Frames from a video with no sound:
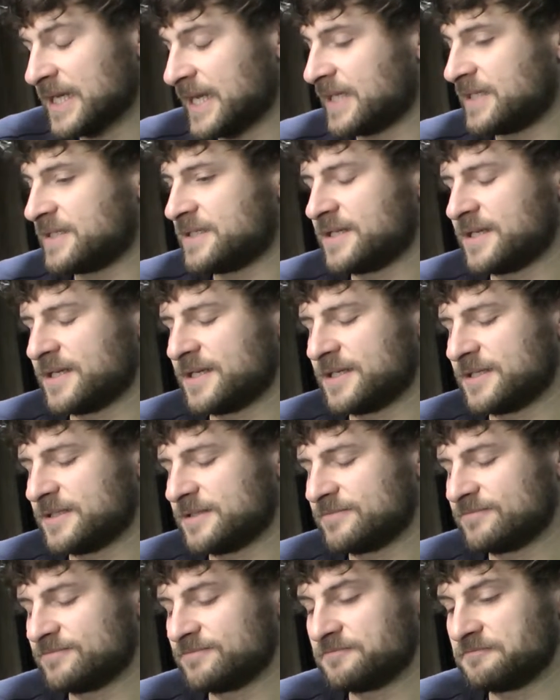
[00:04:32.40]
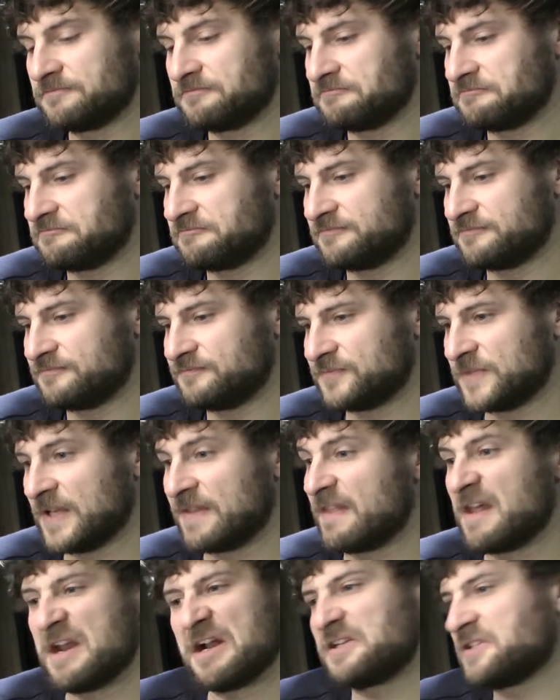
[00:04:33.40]
and um,
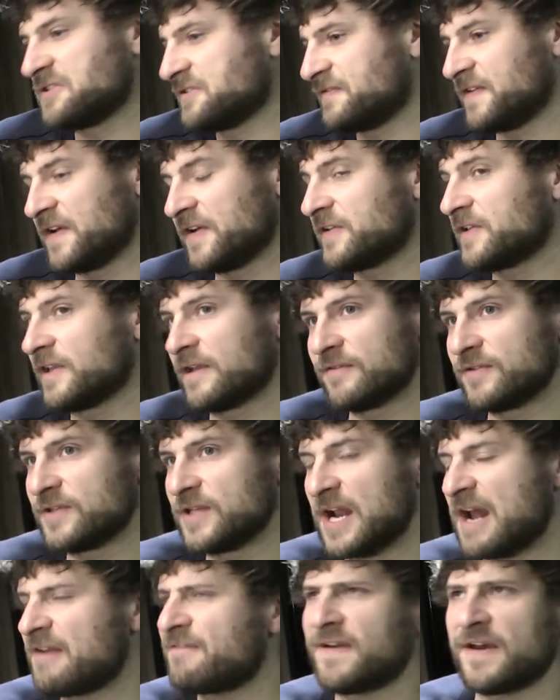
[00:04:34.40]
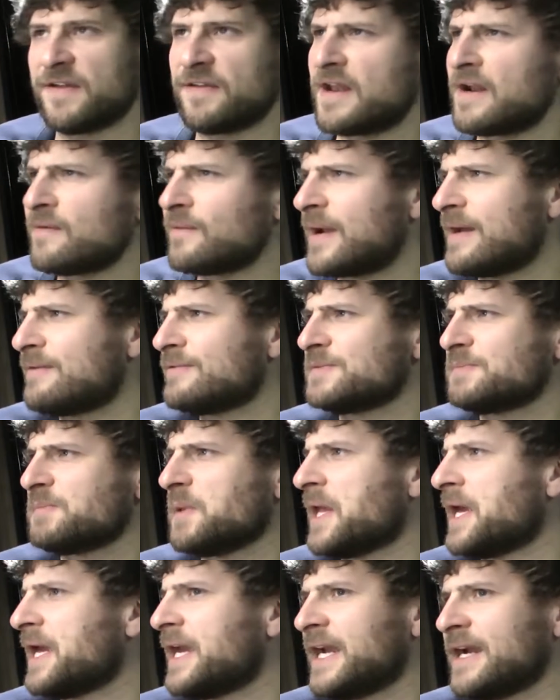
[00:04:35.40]
and then I just fell in love with it. I found that when I was
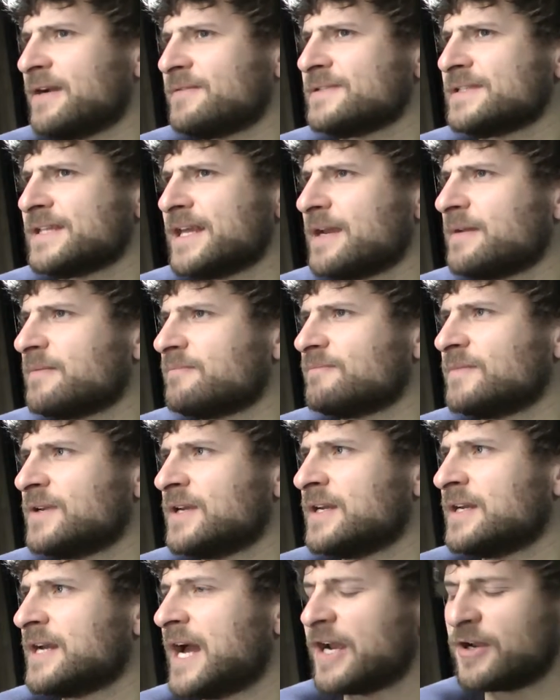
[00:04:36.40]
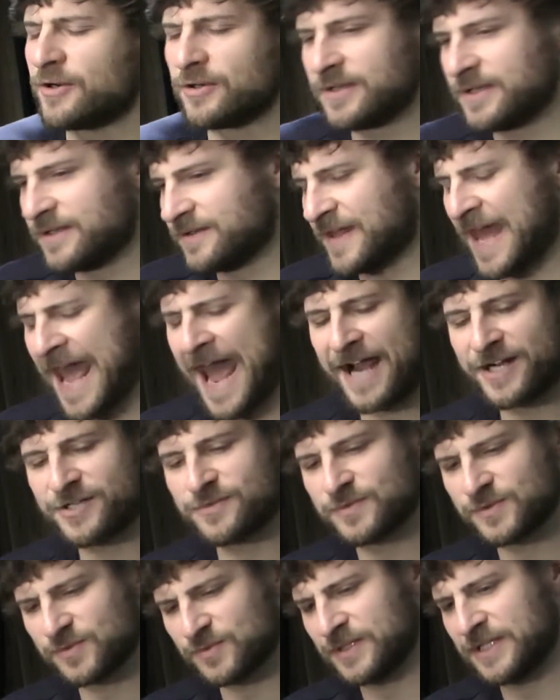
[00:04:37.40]
playing, I was like, I could, the
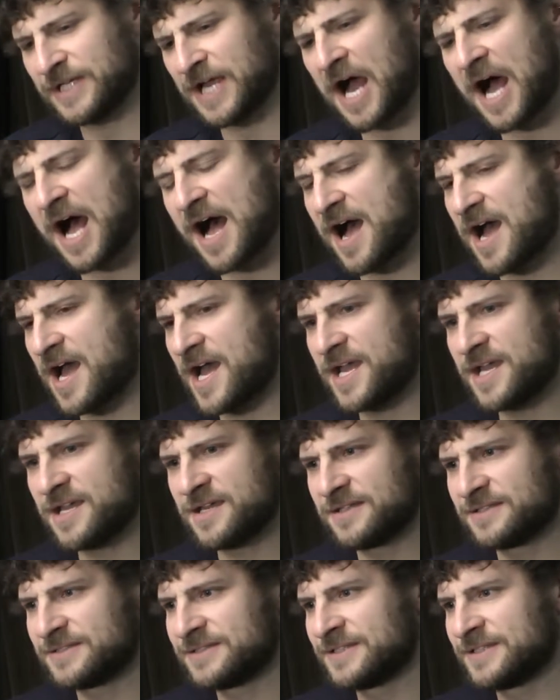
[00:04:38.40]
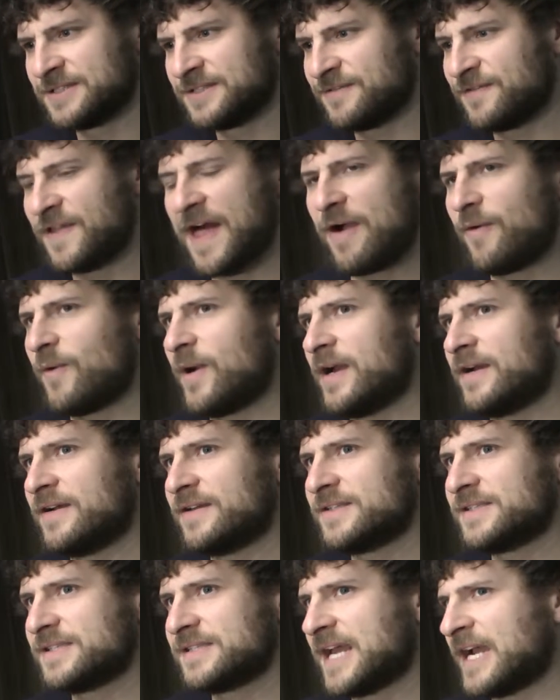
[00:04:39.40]
action was really high, flat
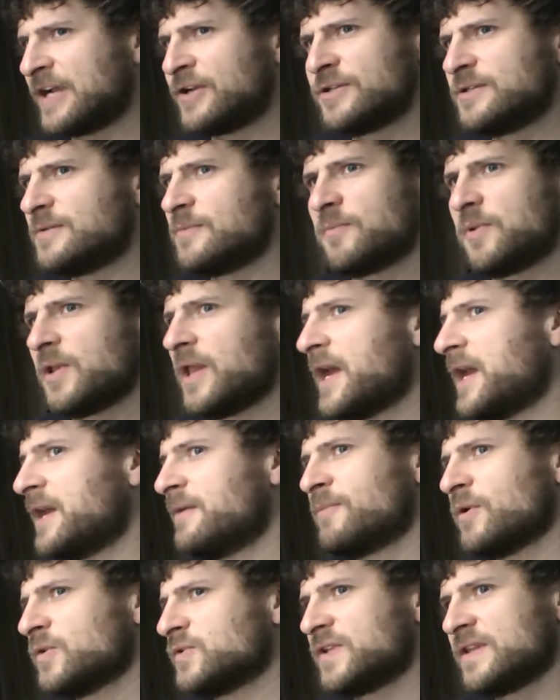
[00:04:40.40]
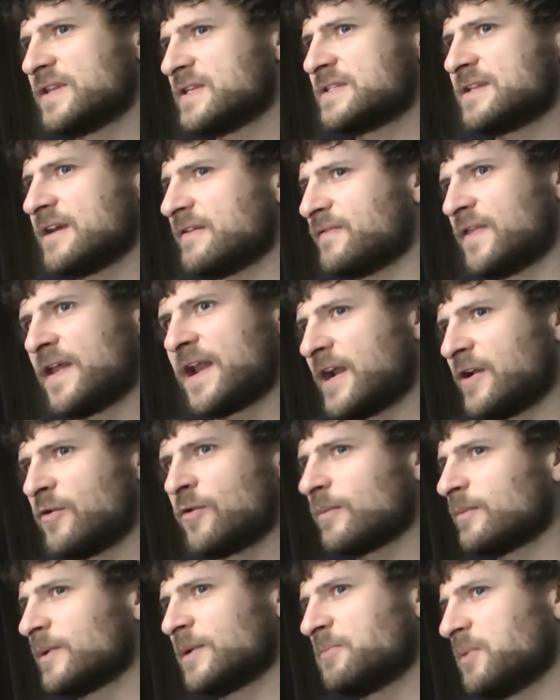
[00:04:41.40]
wounds. I couldn't play most of the stuff that I
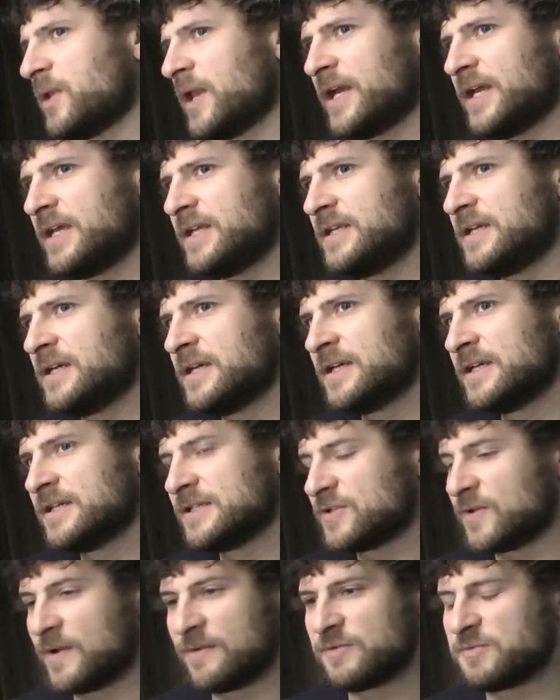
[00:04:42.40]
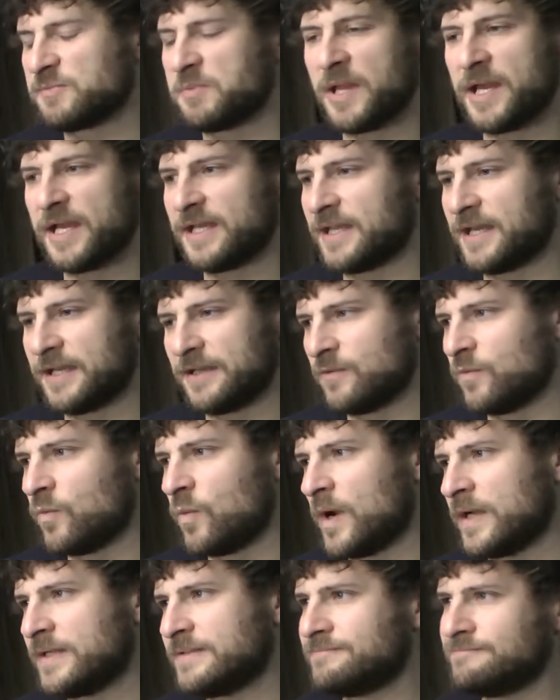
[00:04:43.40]
normally played, so I was playing like
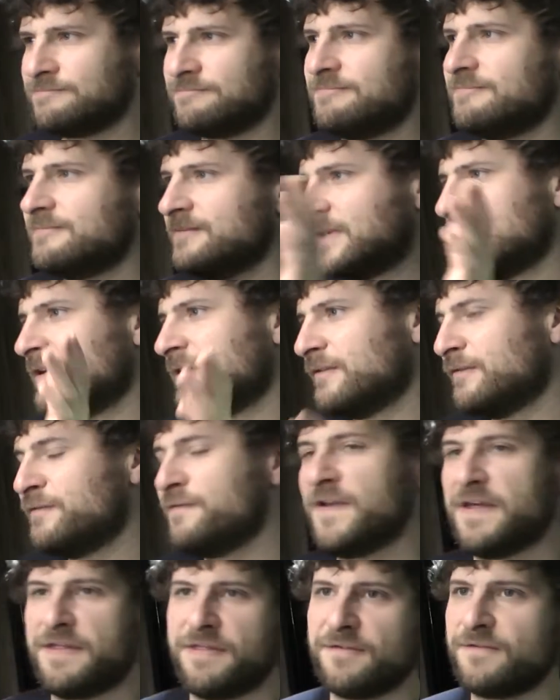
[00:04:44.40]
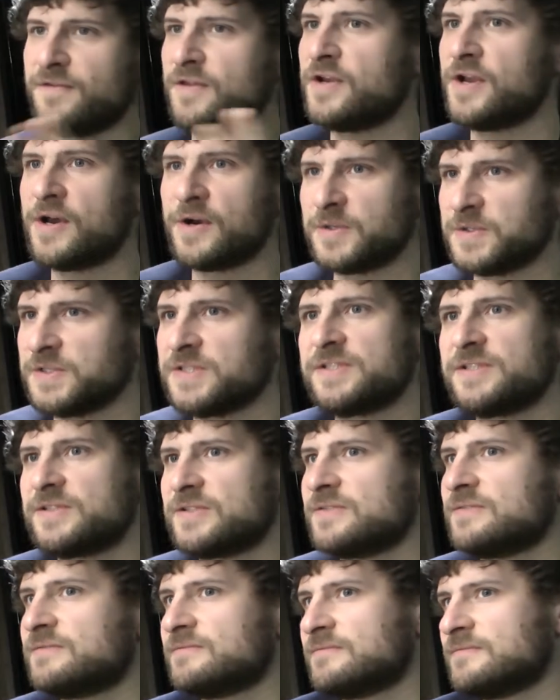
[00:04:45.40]
one fifth of the
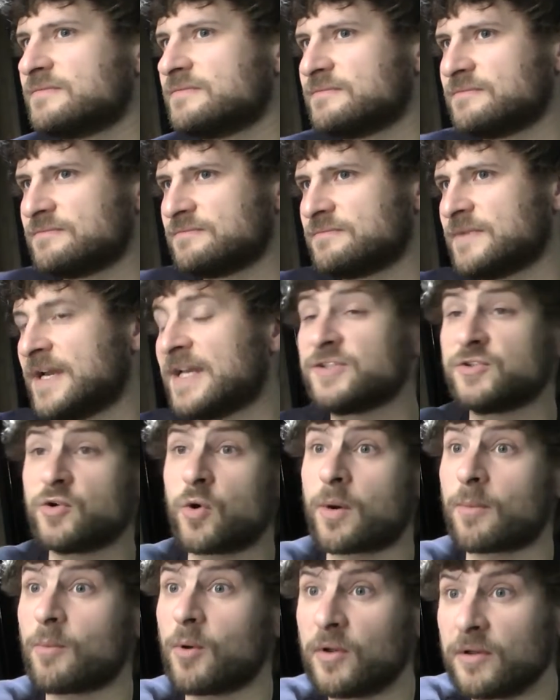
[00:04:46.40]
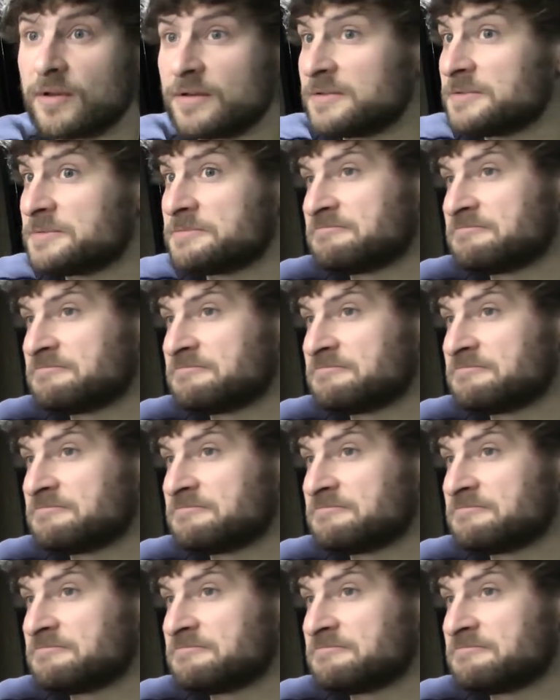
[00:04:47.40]
notes as normal,